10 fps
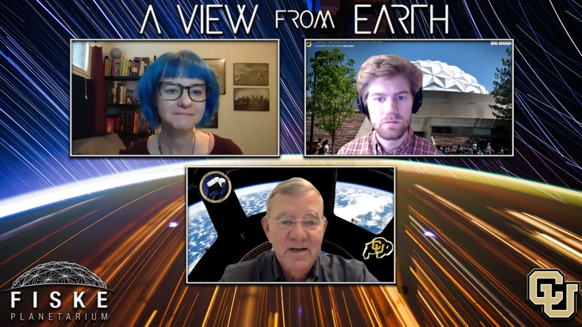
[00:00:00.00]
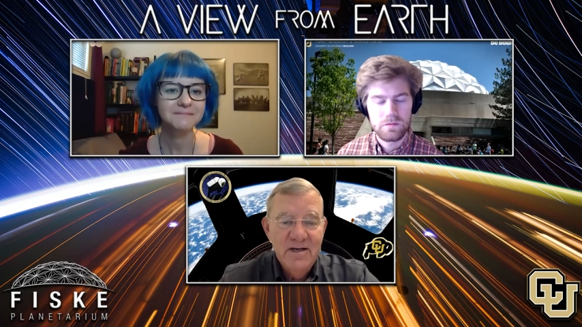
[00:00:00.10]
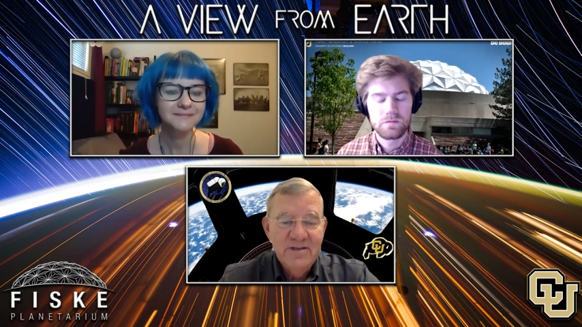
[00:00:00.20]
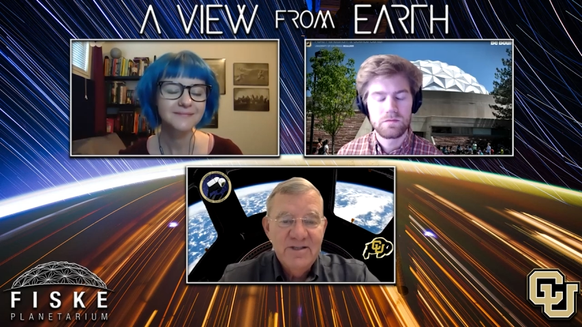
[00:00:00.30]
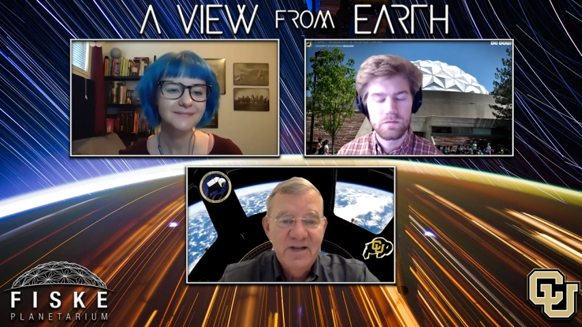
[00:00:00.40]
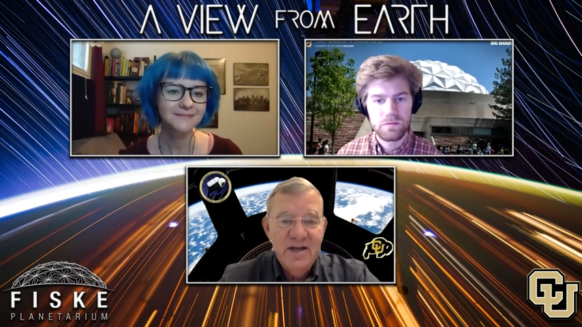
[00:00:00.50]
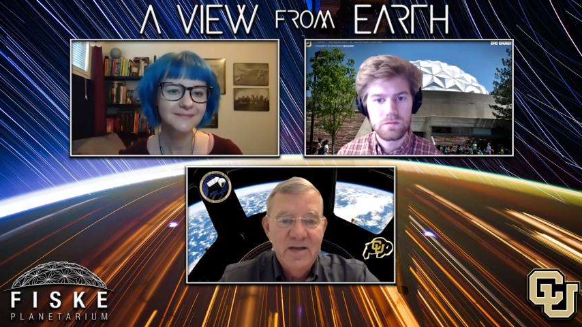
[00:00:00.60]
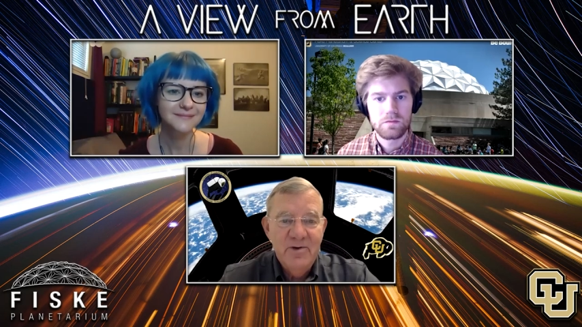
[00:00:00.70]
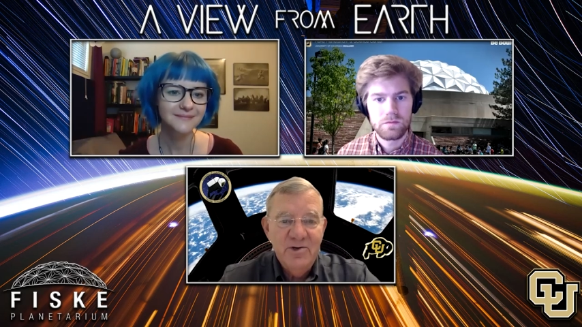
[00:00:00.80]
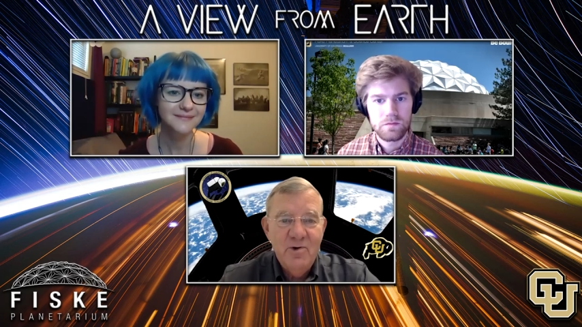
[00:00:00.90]
Speaker 1: Sunday
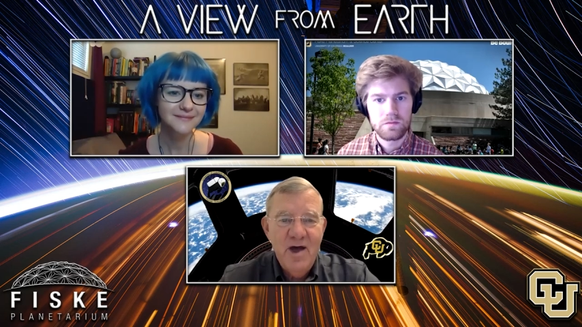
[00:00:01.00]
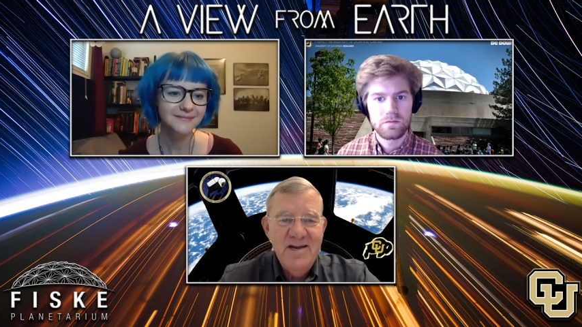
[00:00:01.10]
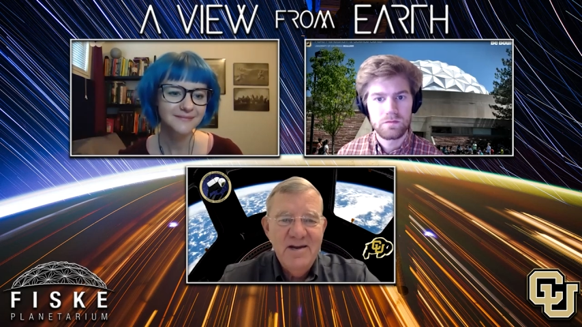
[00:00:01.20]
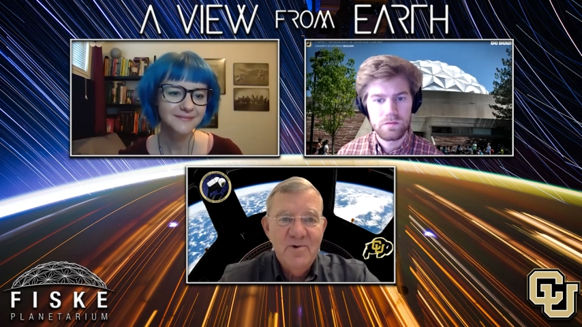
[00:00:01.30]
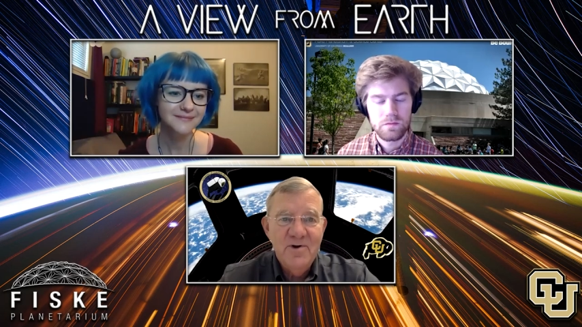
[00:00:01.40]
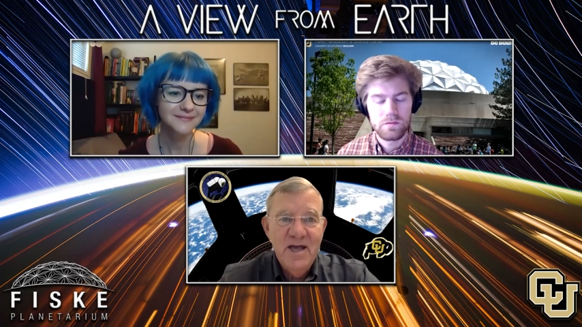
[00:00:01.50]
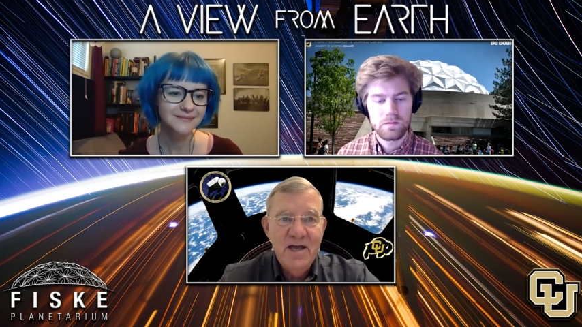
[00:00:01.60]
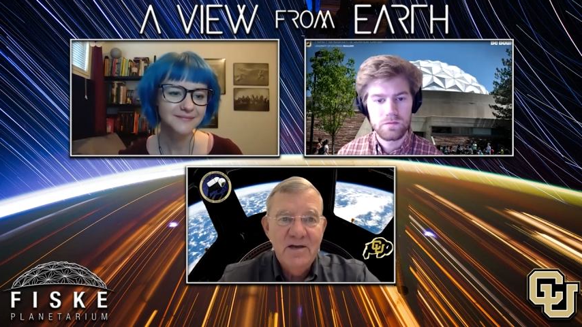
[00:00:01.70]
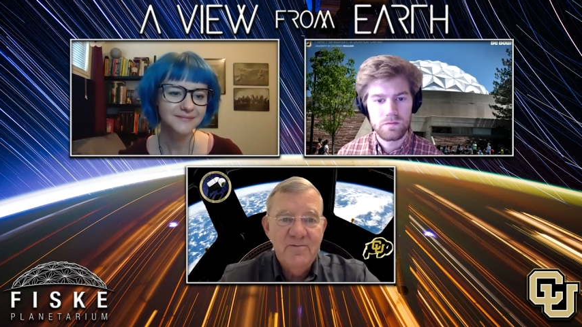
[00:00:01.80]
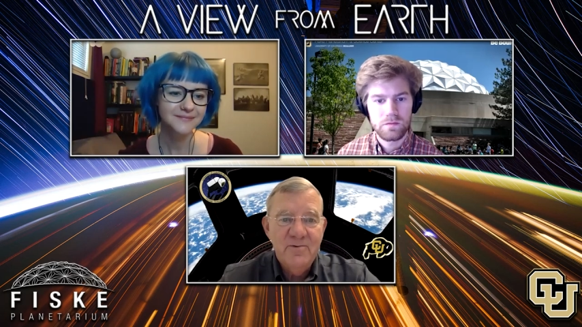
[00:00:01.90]
we tried to
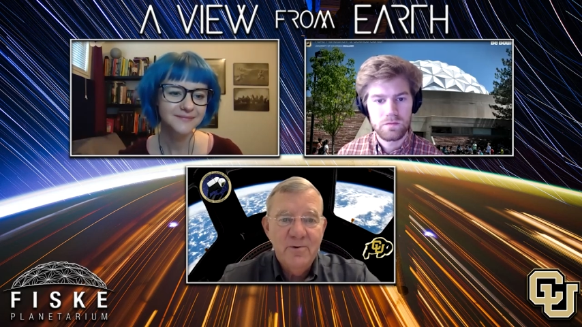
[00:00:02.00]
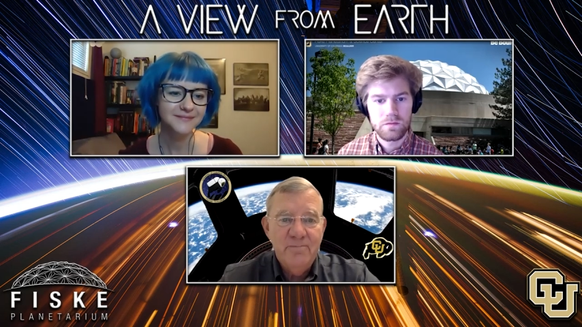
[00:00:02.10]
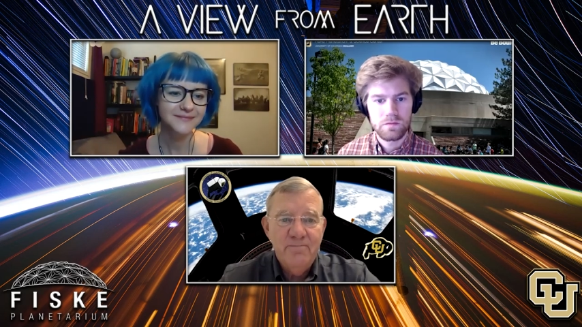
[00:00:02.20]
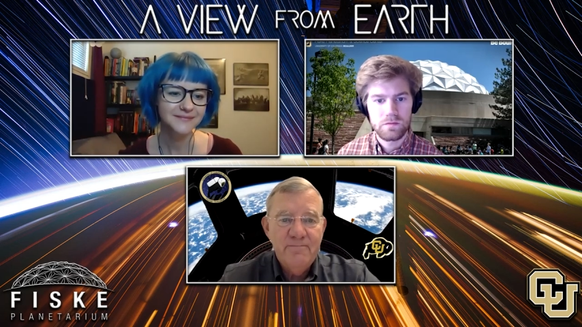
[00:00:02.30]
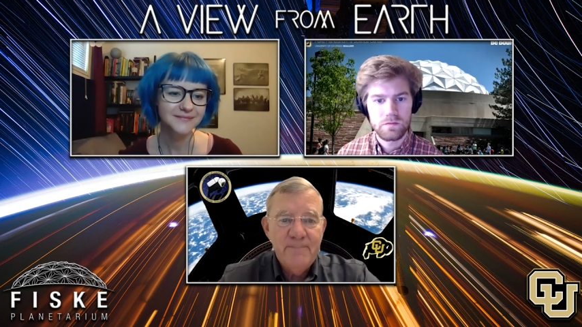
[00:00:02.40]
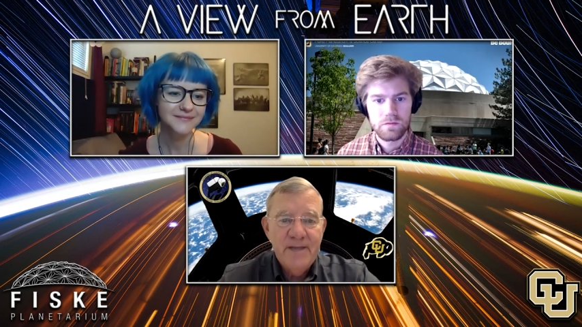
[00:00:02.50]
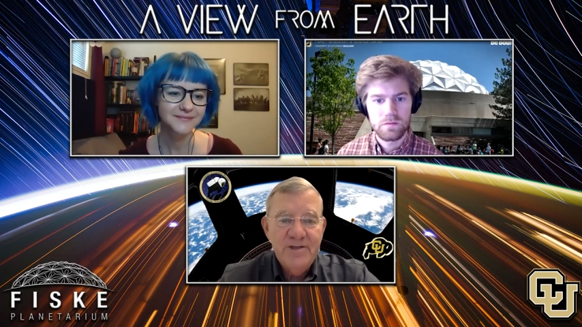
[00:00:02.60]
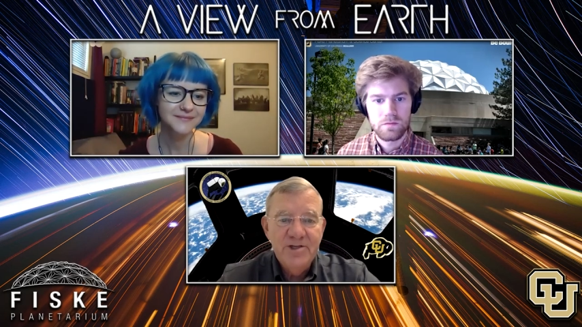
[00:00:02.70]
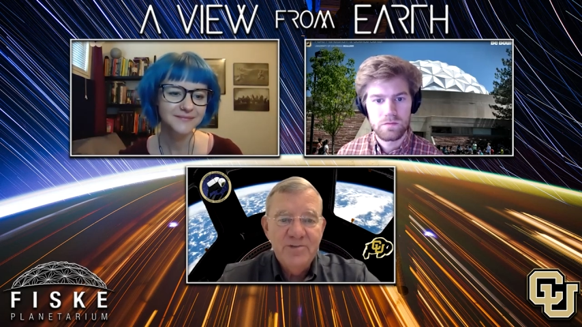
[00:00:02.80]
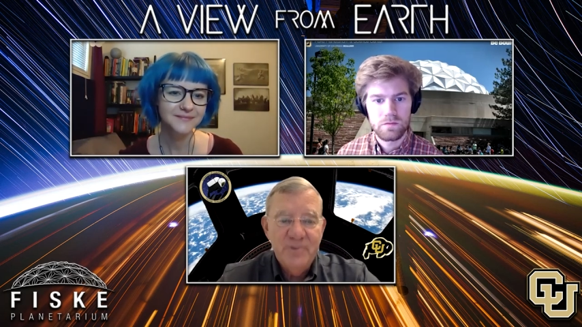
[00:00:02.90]
protect for
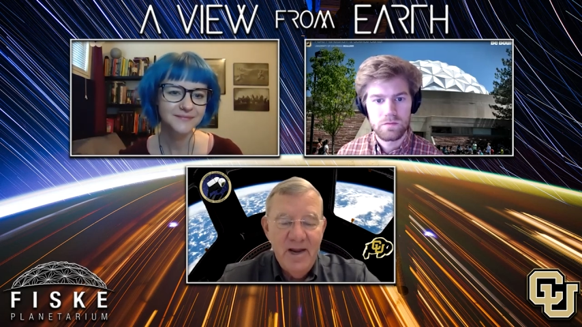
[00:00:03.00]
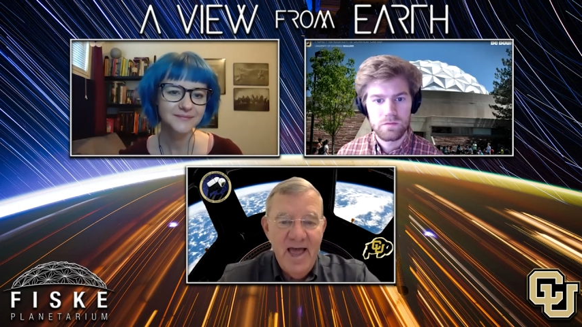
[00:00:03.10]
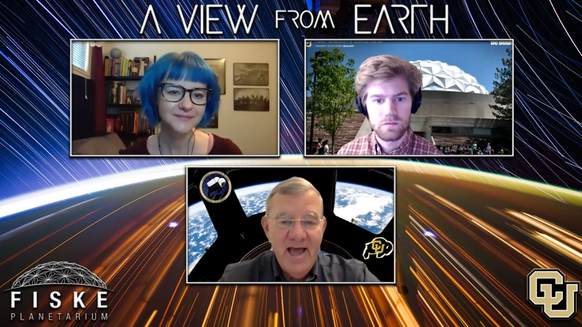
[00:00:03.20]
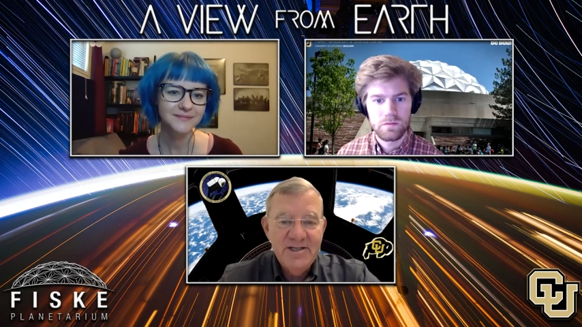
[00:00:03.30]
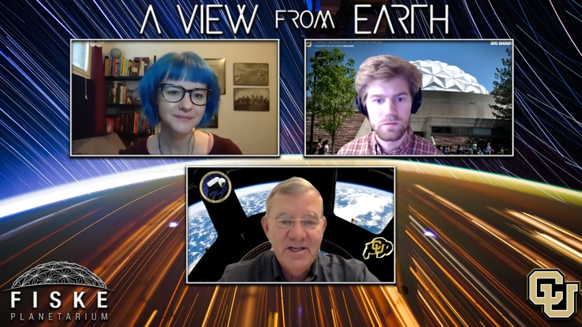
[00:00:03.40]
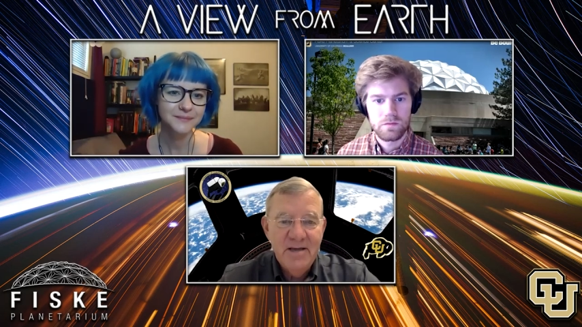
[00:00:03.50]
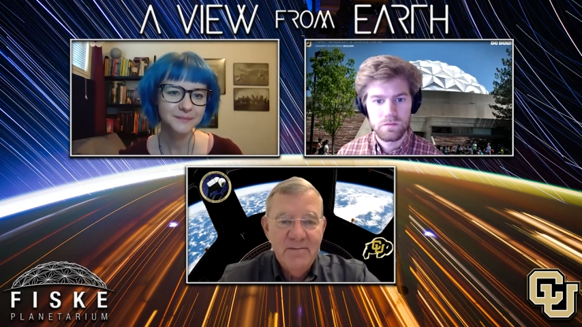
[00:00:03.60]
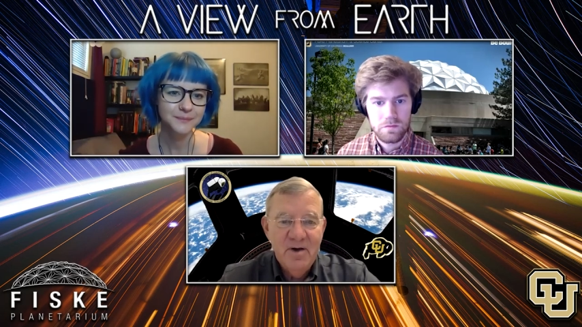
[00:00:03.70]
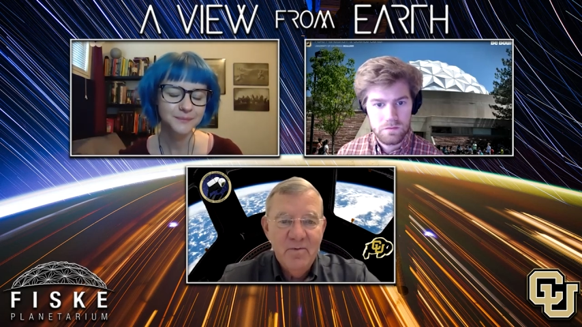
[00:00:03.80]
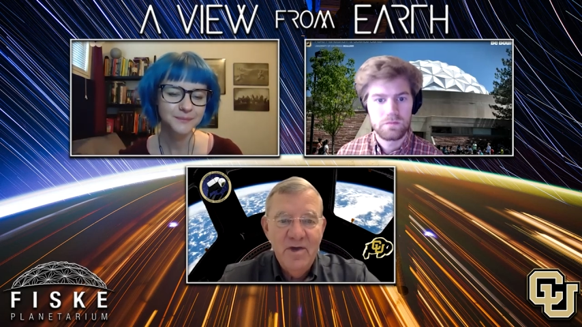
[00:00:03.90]
just relaxing,
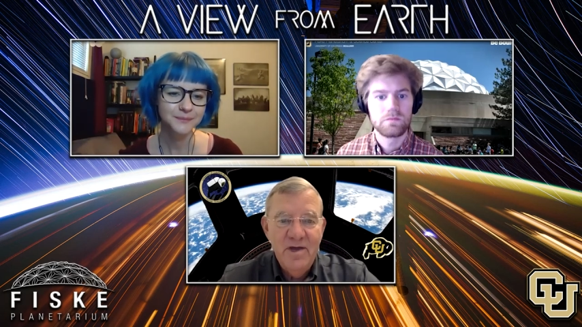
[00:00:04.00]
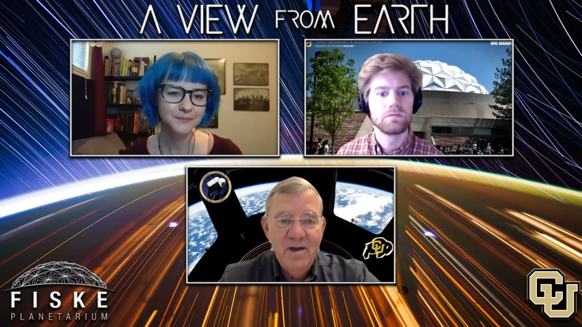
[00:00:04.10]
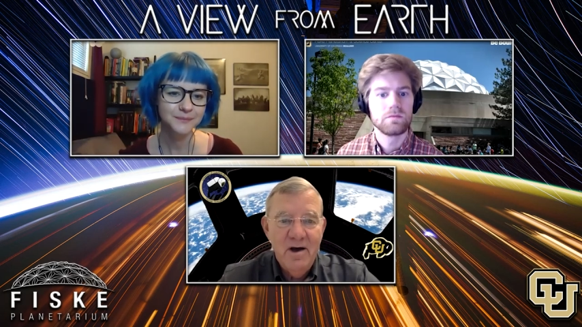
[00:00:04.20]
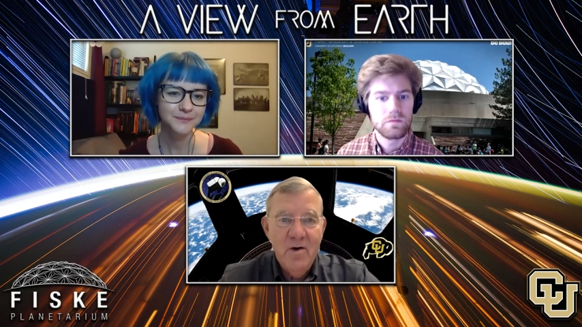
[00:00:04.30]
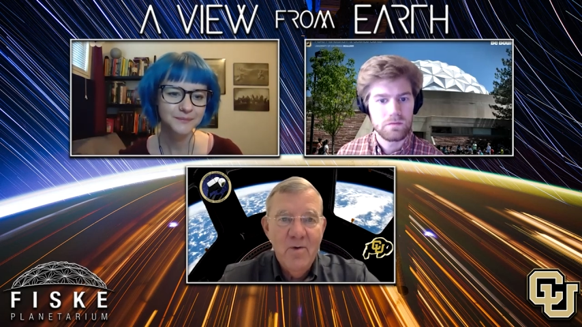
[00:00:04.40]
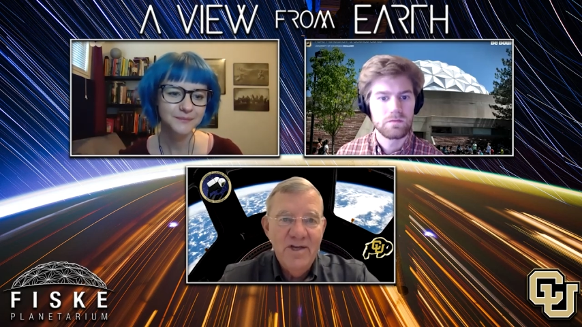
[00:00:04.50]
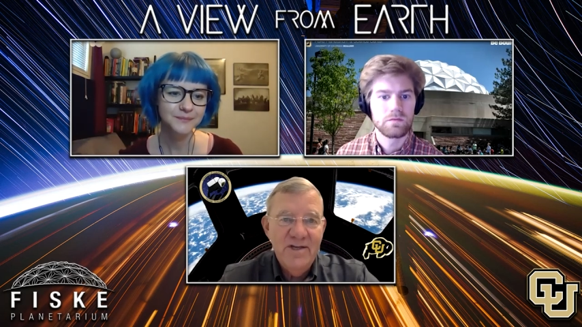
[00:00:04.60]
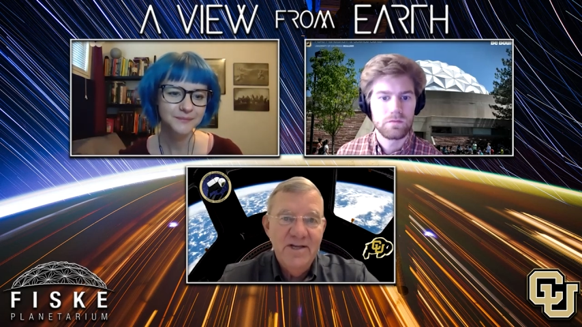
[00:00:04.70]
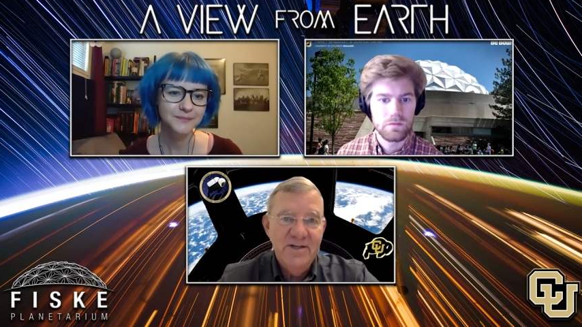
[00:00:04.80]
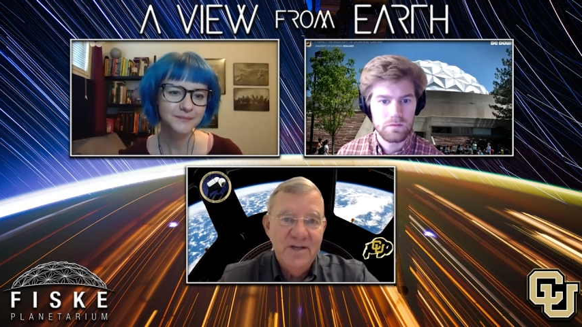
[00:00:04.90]
but we always
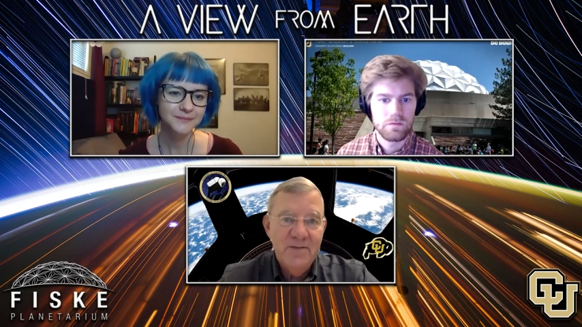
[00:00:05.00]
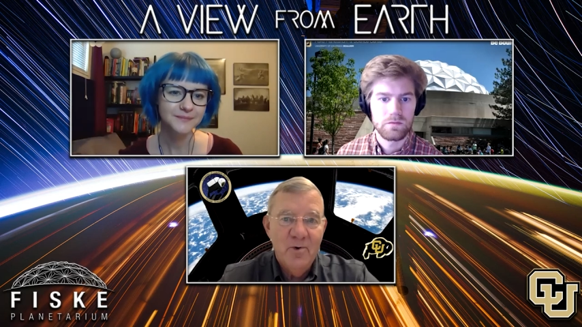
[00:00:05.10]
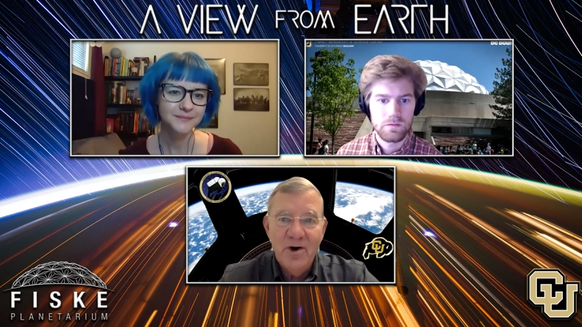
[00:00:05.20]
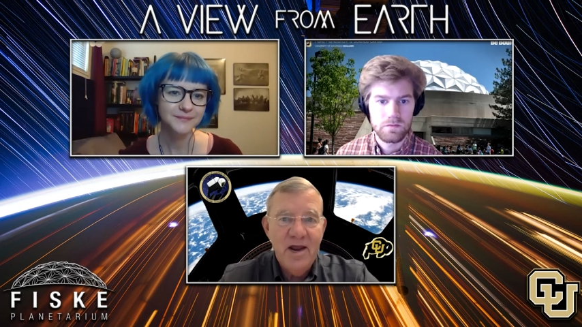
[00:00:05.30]
did some work.